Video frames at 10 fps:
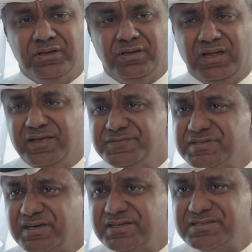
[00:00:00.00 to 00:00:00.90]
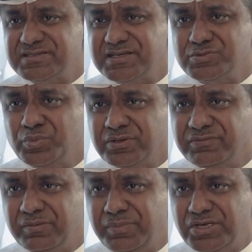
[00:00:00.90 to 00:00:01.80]
life science as one
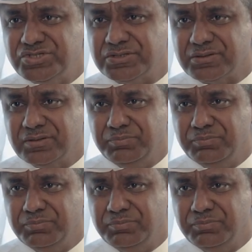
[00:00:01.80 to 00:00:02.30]
of the major